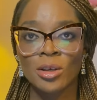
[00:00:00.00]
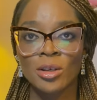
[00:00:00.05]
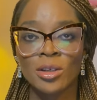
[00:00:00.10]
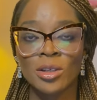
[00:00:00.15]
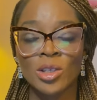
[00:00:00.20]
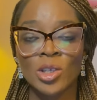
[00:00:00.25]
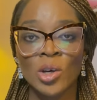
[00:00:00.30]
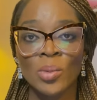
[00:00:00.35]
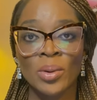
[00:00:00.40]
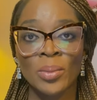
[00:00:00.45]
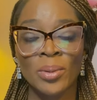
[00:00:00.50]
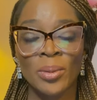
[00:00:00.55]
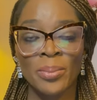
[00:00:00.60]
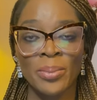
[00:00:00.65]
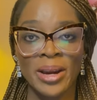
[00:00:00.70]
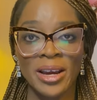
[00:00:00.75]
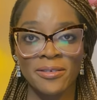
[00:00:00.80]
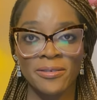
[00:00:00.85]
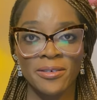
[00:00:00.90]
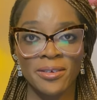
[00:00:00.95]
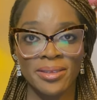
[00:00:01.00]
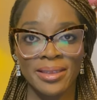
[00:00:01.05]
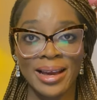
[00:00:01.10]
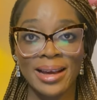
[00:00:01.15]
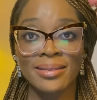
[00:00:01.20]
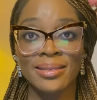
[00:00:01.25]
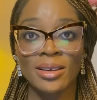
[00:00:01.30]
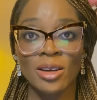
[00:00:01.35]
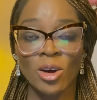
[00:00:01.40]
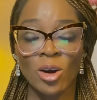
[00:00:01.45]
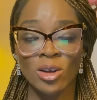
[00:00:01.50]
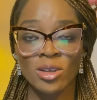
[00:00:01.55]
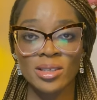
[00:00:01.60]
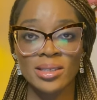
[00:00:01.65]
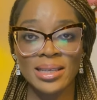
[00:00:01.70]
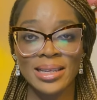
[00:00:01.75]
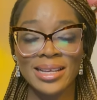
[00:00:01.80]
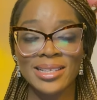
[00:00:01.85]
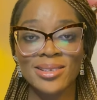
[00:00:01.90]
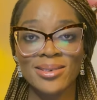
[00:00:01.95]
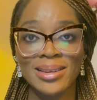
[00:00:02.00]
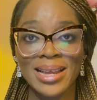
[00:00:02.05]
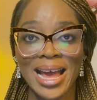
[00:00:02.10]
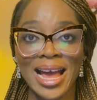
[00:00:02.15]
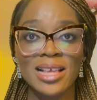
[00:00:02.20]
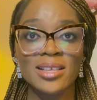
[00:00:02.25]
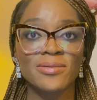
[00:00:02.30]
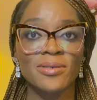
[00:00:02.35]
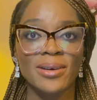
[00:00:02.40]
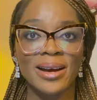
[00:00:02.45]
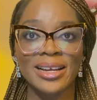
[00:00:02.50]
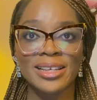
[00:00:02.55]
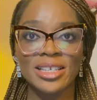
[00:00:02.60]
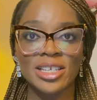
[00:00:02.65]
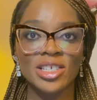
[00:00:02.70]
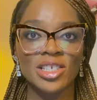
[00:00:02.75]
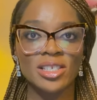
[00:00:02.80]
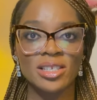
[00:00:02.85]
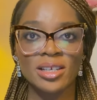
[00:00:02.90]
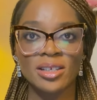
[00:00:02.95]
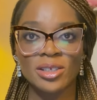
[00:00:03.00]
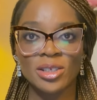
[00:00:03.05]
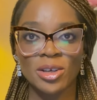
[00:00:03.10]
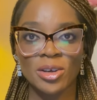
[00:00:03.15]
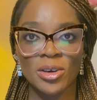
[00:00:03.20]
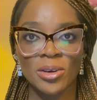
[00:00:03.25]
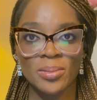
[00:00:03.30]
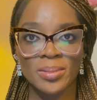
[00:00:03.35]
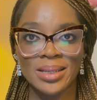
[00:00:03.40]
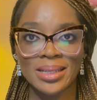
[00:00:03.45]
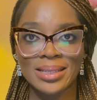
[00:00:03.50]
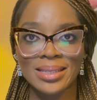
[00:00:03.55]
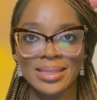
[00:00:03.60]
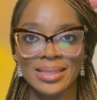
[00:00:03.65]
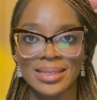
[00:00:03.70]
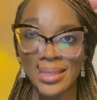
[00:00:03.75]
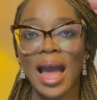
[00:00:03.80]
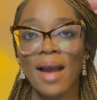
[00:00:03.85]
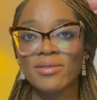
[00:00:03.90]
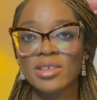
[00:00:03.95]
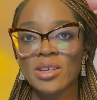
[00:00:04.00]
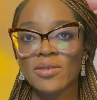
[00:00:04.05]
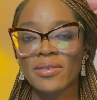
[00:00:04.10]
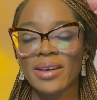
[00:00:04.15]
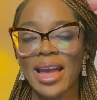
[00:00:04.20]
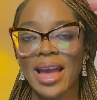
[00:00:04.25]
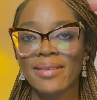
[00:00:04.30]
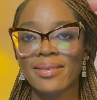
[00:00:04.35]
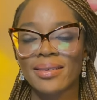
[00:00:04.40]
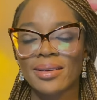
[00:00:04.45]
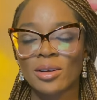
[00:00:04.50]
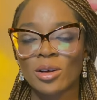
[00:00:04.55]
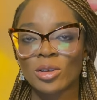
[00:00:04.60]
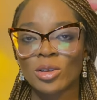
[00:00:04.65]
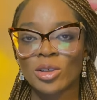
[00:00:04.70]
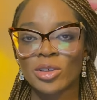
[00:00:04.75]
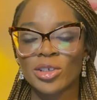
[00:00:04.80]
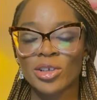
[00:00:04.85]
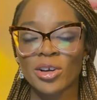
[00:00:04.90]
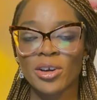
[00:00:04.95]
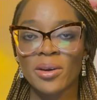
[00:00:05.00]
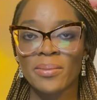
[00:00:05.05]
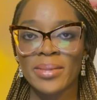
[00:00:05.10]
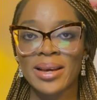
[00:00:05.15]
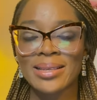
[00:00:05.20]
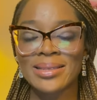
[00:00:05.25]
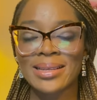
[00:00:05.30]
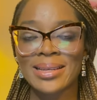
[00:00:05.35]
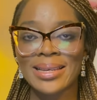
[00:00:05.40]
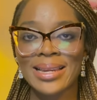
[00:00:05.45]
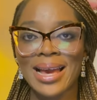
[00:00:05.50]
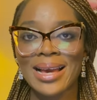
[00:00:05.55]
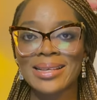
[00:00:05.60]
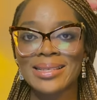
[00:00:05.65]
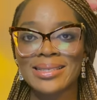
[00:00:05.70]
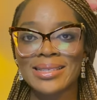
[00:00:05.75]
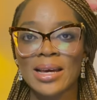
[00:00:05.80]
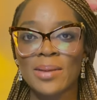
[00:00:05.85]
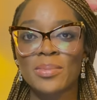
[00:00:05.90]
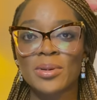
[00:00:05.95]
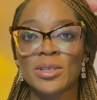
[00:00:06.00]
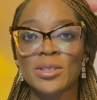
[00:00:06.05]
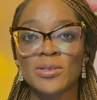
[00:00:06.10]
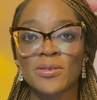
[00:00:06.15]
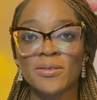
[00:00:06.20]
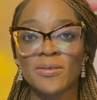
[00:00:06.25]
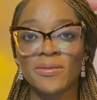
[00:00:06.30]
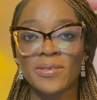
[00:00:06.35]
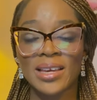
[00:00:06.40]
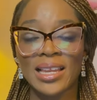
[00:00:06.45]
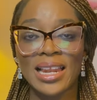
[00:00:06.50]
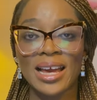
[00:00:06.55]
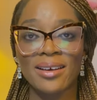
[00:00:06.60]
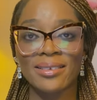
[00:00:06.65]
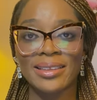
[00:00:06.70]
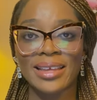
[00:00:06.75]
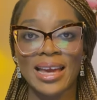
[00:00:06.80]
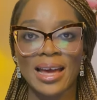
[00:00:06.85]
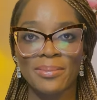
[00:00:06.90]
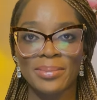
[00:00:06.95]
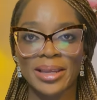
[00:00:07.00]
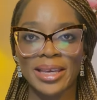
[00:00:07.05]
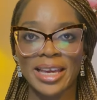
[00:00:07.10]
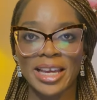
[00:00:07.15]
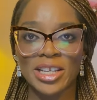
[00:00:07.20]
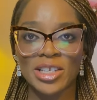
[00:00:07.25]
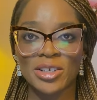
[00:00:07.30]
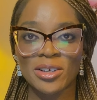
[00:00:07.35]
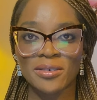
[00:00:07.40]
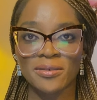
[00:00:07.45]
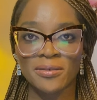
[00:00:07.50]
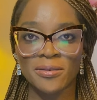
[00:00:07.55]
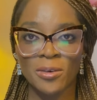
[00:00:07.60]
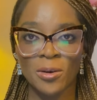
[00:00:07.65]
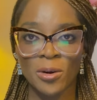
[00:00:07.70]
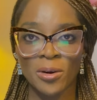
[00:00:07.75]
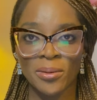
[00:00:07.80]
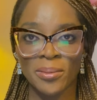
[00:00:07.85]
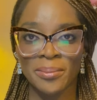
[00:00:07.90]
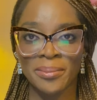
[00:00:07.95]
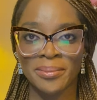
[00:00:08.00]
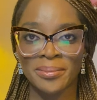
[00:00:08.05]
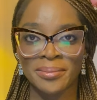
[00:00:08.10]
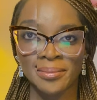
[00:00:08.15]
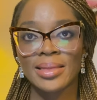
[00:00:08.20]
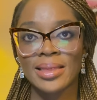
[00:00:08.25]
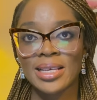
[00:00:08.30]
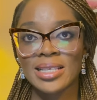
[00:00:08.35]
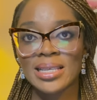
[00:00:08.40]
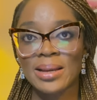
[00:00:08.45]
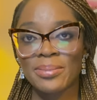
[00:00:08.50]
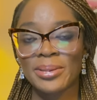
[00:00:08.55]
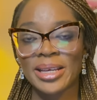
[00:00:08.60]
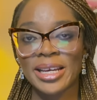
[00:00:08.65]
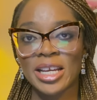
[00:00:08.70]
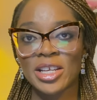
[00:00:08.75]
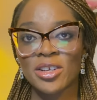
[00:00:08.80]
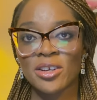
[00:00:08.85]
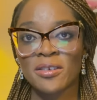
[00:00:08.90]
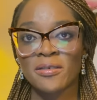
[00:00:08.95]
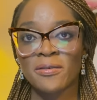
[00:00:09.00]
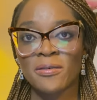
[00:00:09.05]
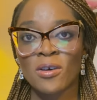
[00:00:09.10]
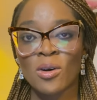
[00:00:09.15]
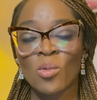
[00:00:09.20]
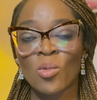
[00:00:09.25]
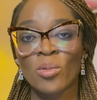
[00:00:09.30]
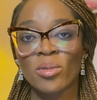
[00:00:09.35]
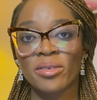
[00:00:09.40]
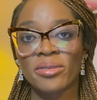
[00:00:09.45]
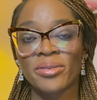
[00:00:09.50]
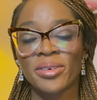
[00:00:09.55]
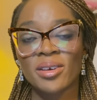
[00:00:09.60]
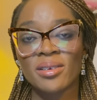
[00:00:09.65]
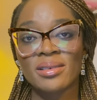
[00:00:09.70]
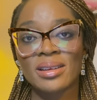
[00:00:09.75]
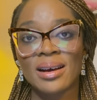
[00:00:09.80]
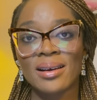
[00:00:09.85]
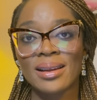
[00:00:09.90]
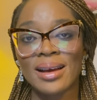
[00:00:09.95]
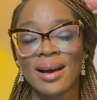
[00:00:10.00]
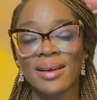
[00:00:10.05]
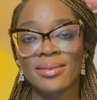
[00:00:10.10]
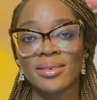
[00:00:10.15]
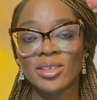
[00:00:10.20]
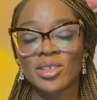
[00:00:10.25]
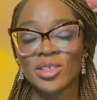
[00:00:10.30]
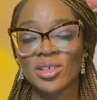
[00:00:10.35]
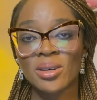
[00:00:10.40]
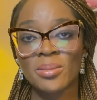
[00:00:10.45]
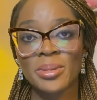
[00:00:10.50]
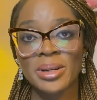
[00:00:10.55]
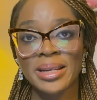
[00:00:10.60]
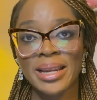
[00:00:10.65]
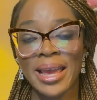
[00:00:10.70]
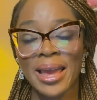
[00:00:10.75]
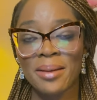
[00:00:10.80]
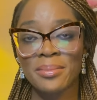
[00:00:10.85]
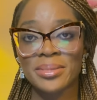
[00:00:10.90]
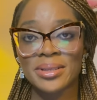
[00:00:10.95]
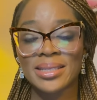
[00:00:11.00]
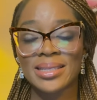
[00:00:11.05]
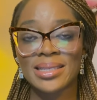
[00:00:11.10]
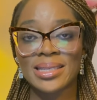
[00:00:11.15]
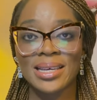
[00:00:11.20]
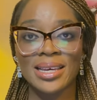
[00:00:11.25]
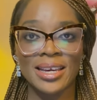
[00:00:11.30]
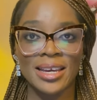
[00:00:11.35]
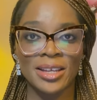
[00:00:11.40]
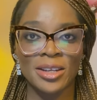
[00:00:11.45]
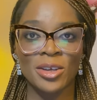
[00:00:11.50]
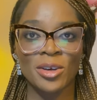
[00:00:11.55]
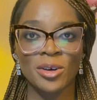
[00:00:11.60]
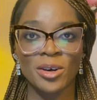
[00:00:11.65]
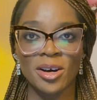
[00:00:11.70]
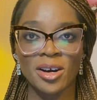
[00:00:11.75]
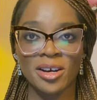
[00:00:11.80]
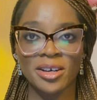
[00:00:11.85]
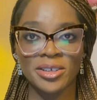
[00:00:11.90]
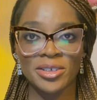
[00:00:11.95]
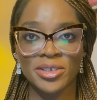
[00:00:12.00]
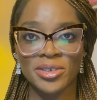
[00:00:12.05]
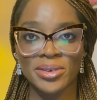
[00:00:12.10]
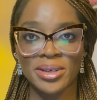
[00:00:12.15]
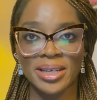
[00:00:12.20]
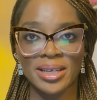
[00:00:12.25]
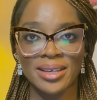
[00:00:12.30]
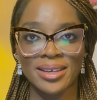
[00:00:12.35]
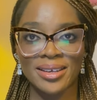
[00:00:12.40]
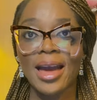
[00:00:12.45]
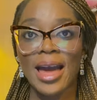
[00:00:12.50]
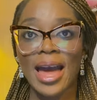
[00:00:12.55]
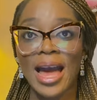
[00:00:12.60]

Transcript: So be prepared for that. The consulate could ask for additional documents. After you've gathered all your documents, the next step is to fill out the application form. This application form will be filled out at the German embassy in your country.